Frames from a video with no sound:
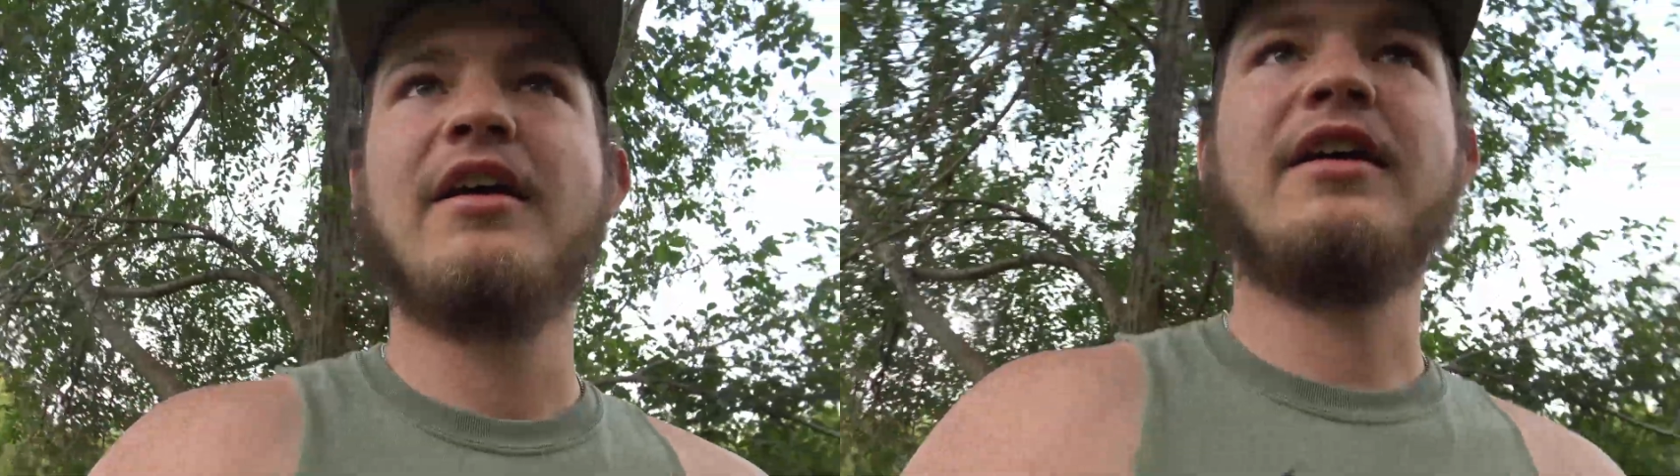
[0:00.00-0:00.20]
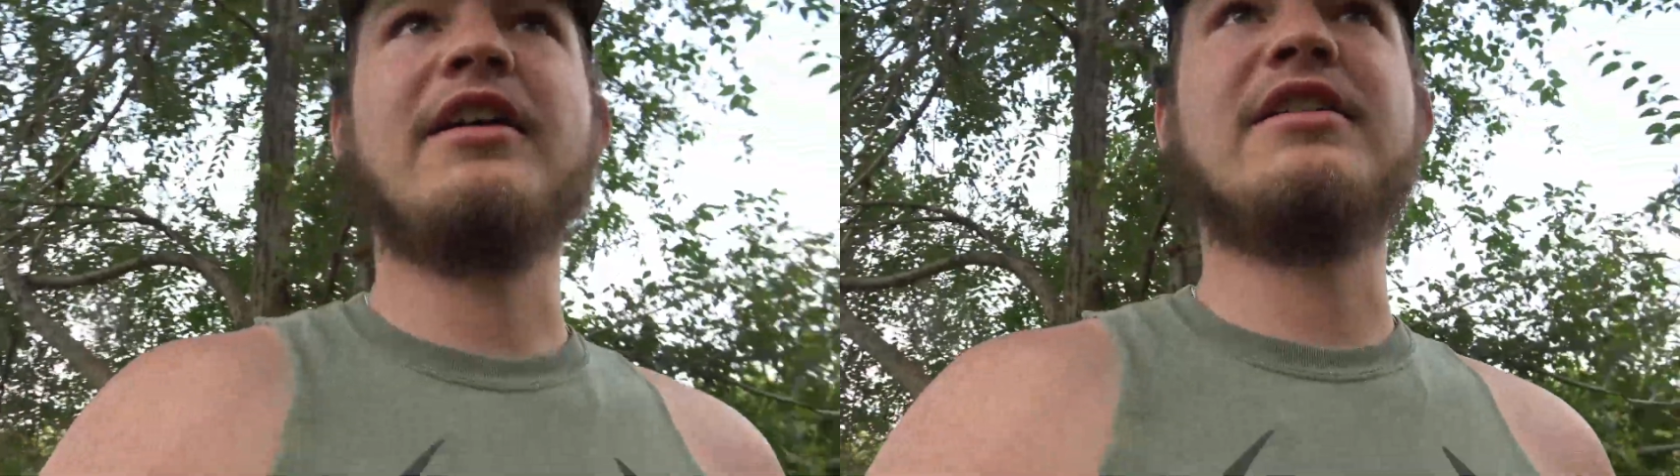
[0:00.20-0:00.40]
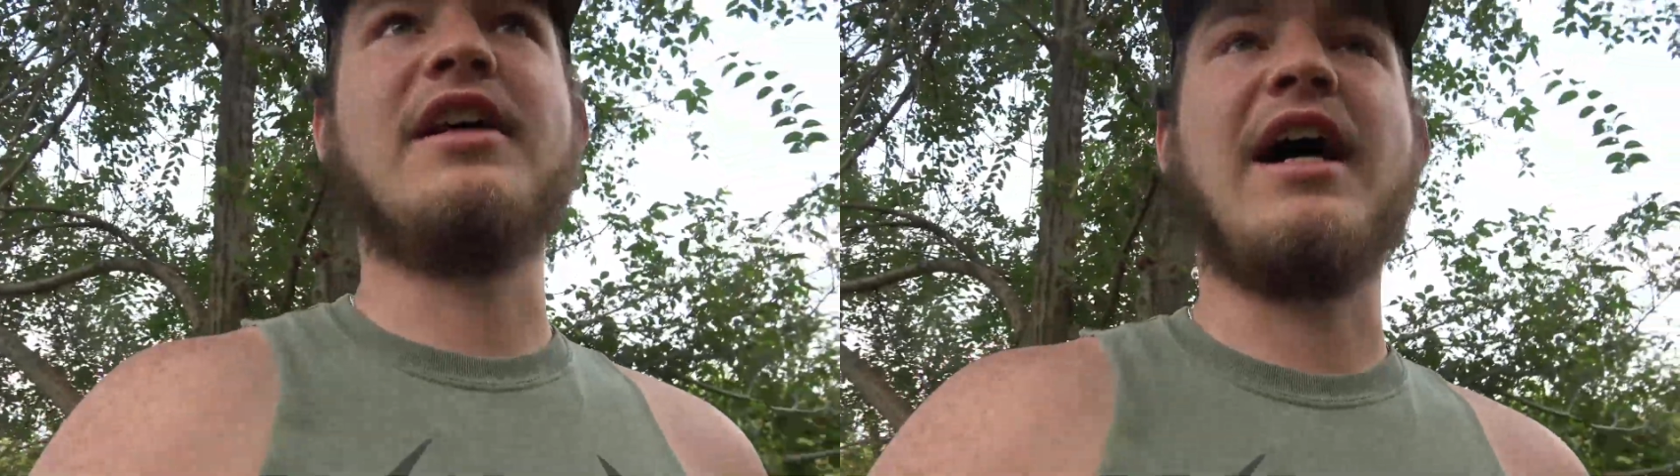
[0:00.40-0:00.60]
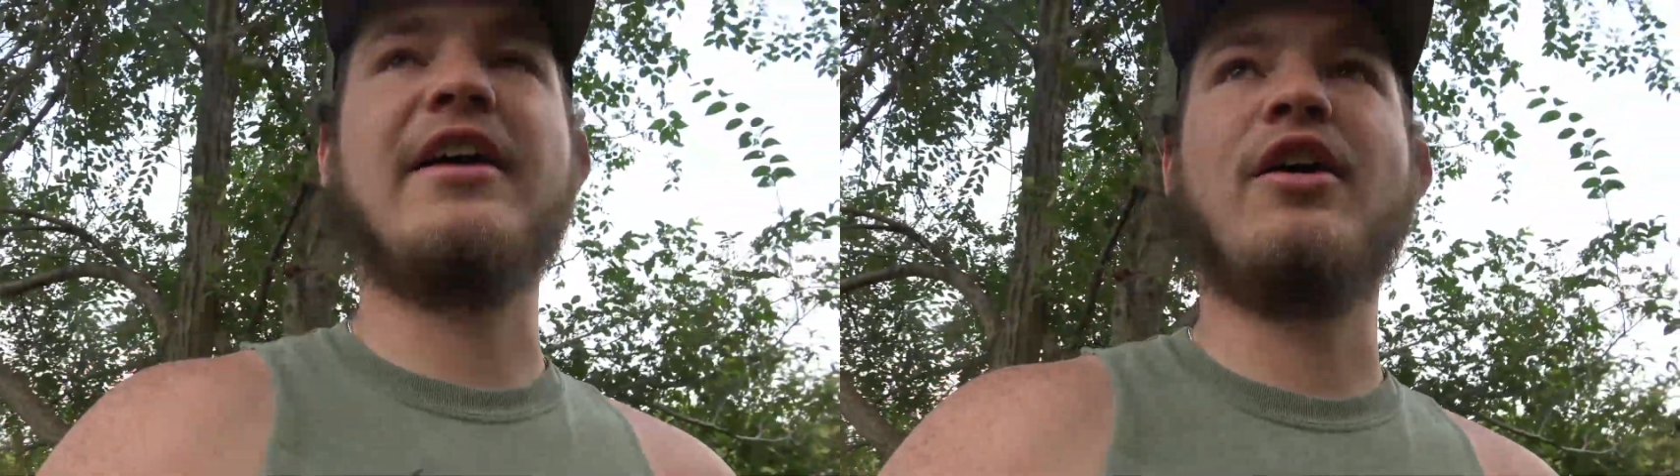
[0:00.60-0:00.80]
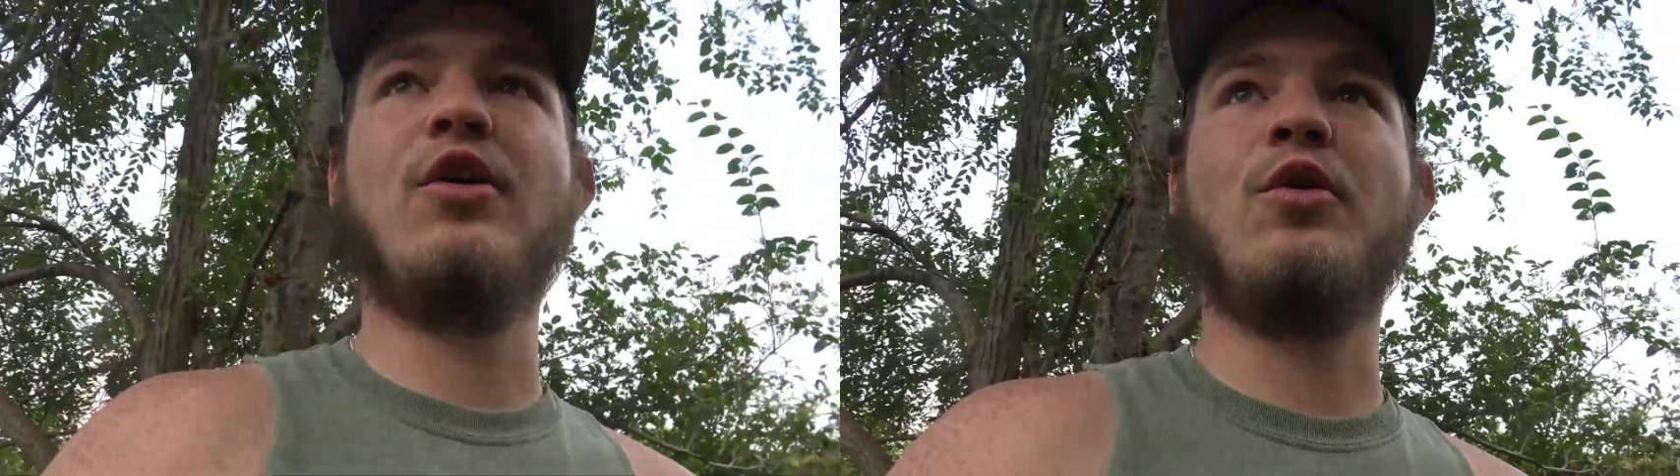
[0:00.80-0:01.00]
Because I
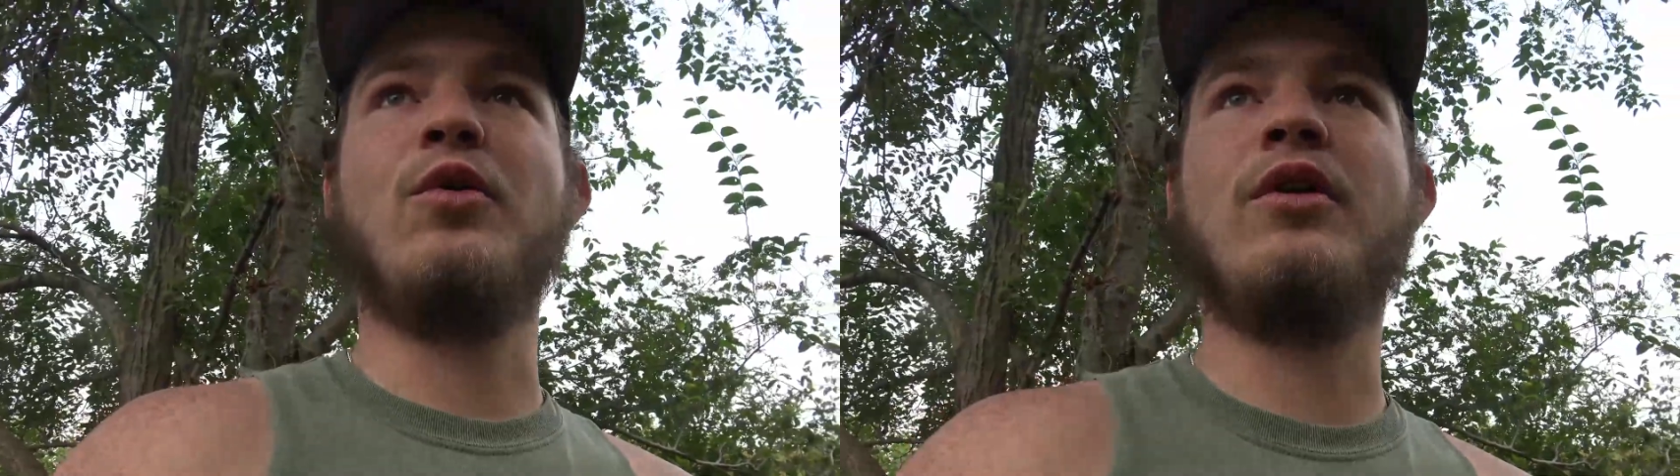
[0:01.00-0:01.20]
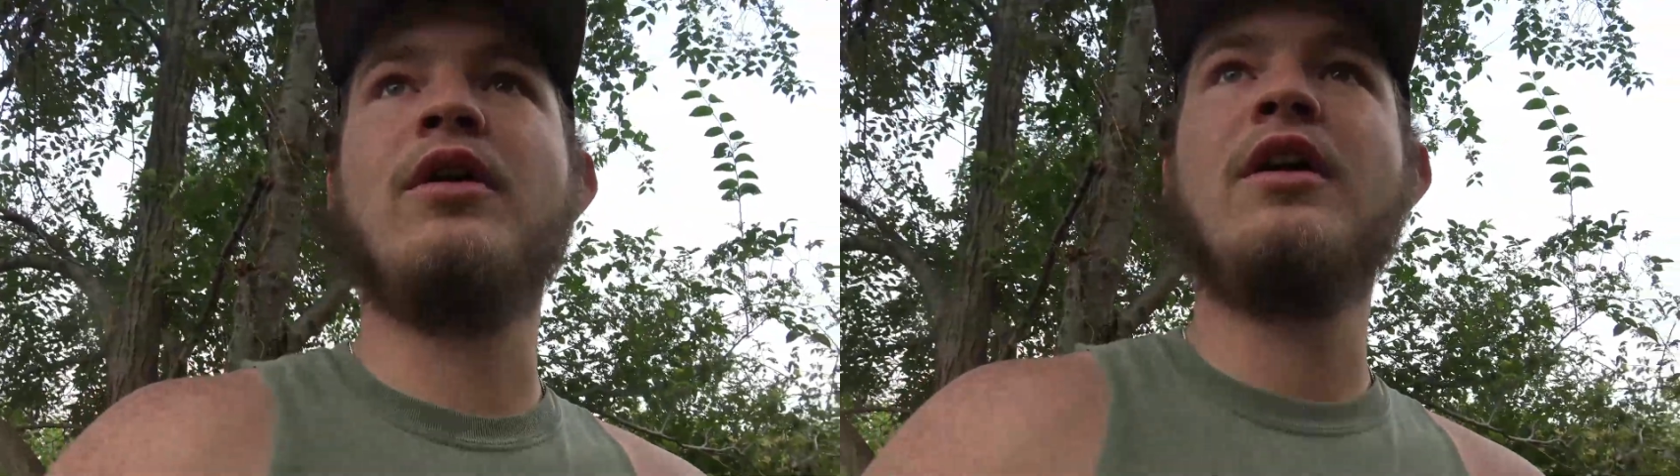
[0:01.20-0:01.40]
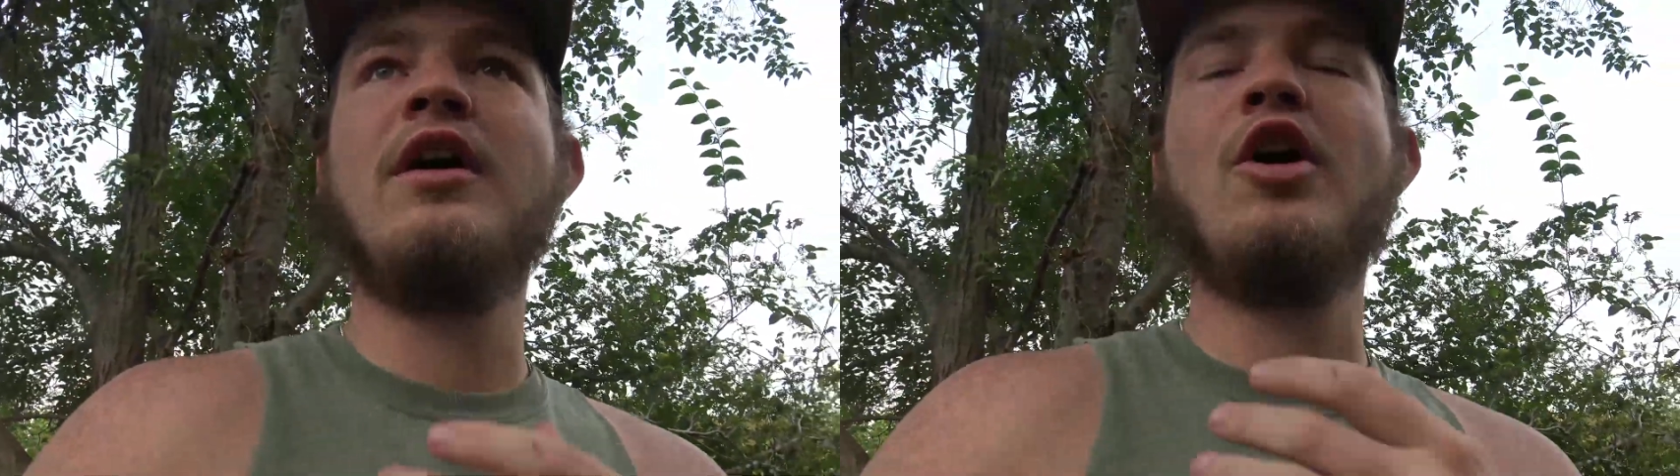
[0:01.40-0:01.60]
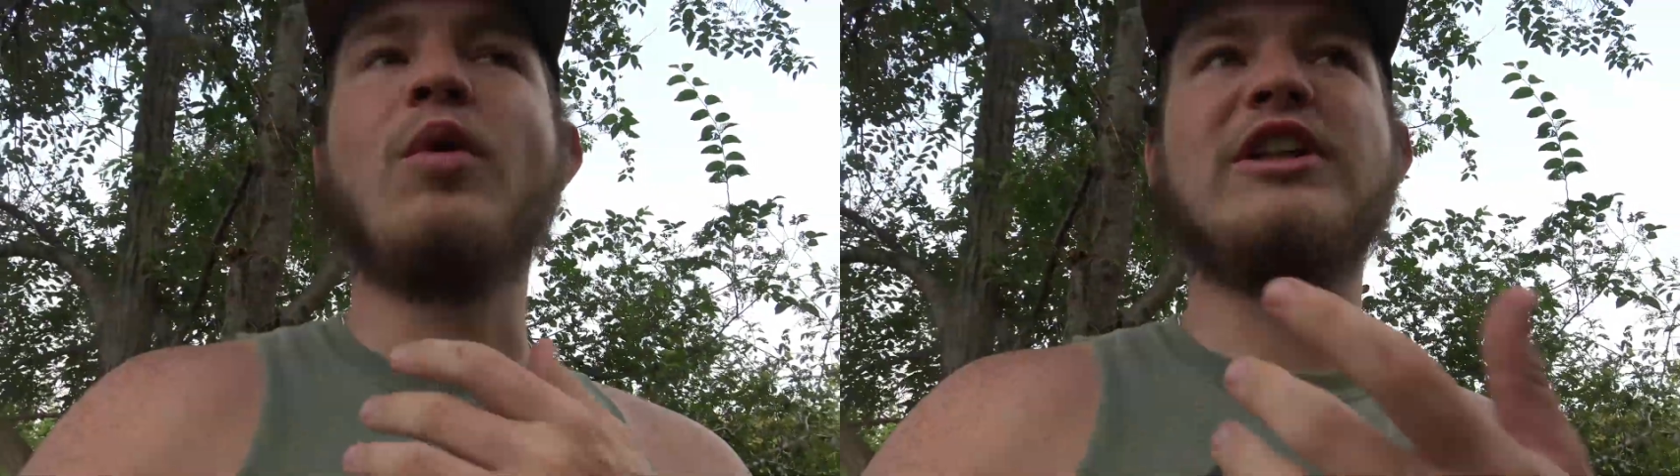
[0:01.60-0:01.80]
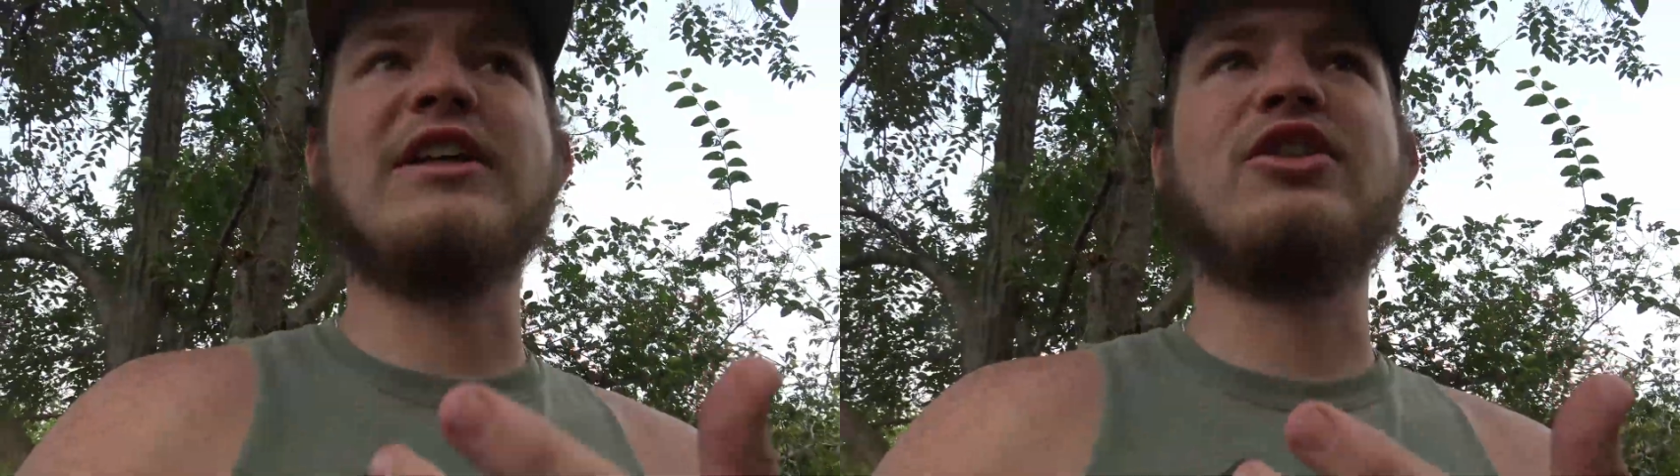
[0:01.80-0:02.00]
know
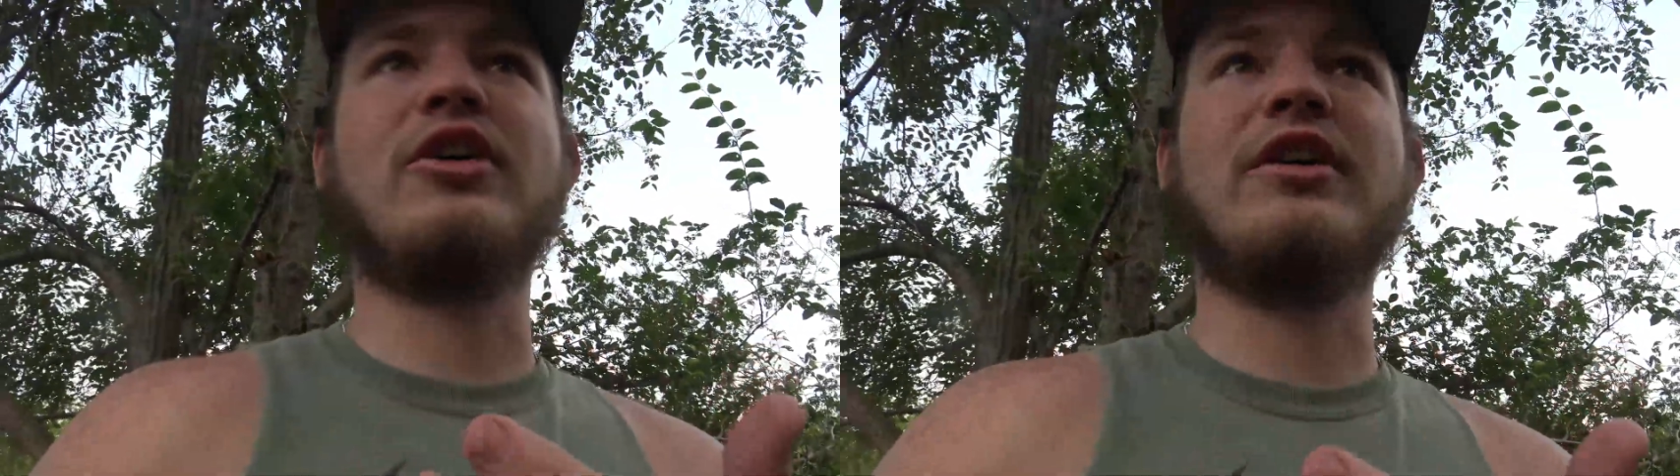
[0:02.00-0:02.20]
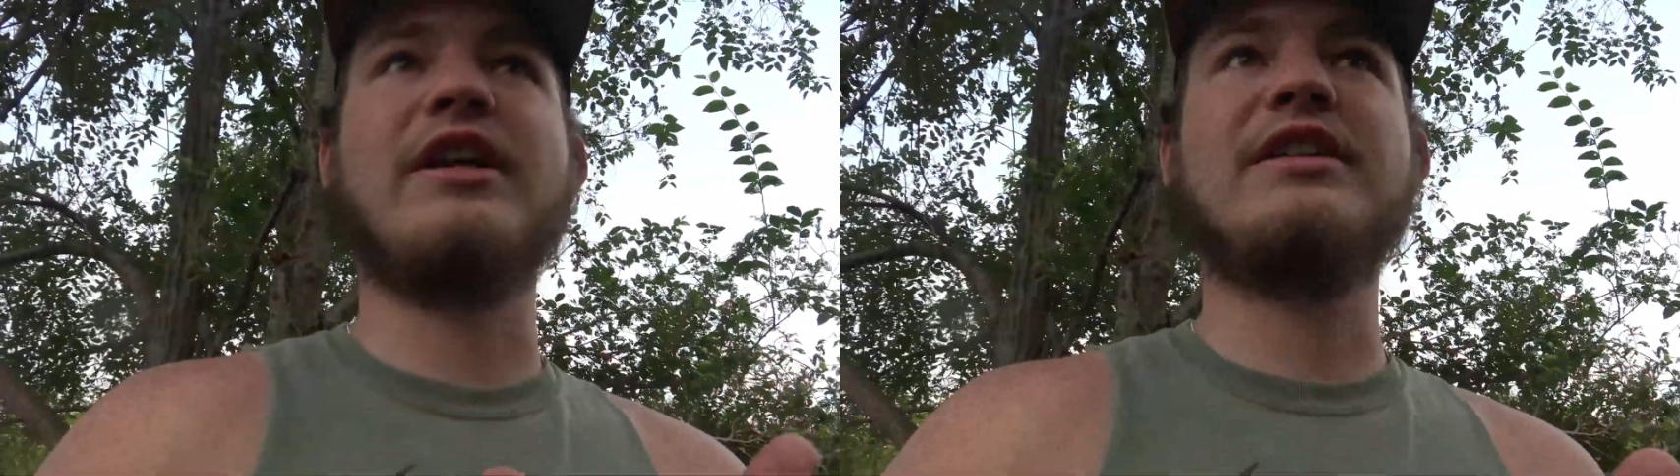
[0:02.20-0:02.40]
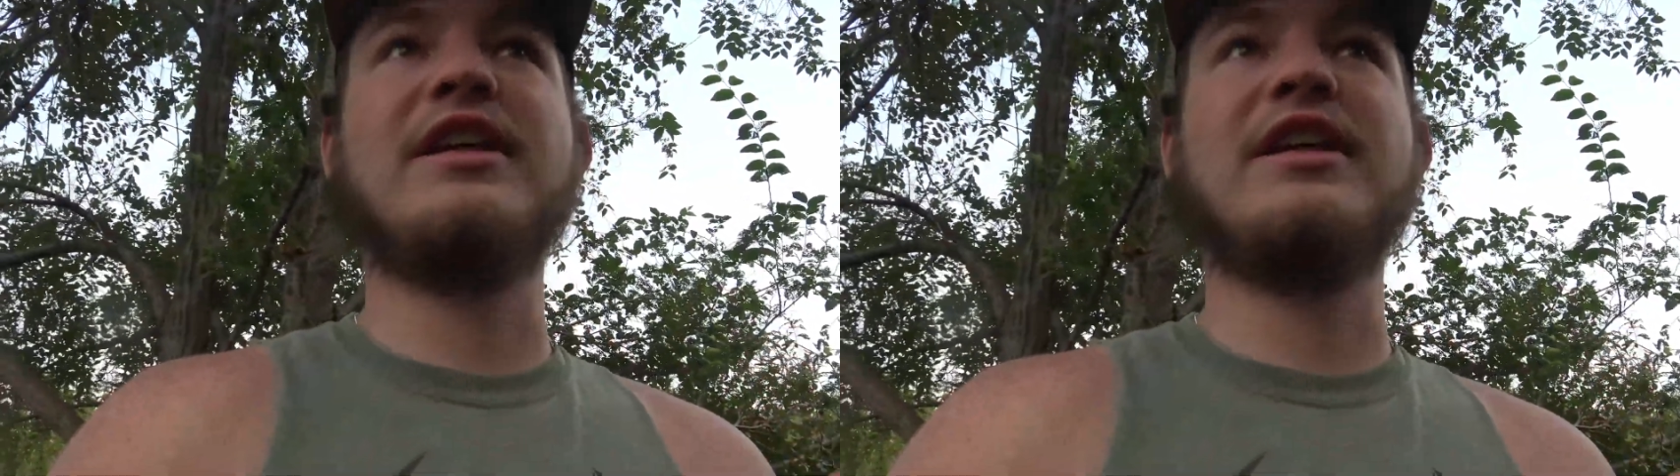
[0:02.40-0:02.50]
once I started this,